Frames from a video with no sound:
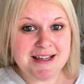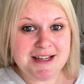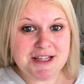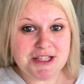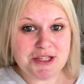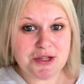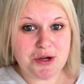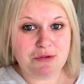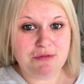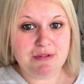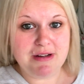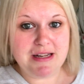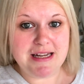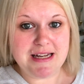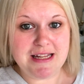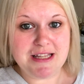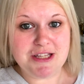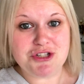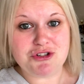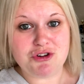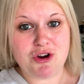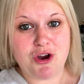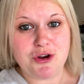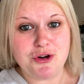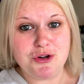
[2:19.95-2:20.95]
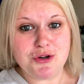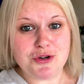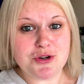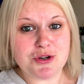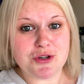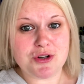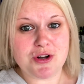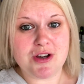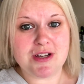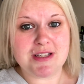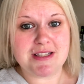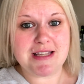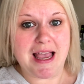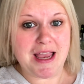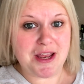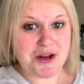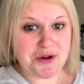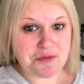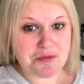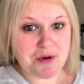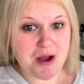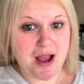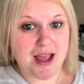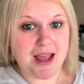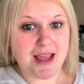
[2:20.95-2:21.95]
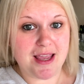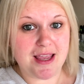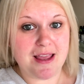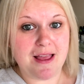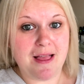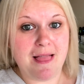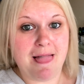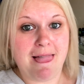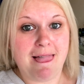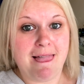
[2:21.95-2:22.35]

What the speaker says: So I really need to try and organise that in a way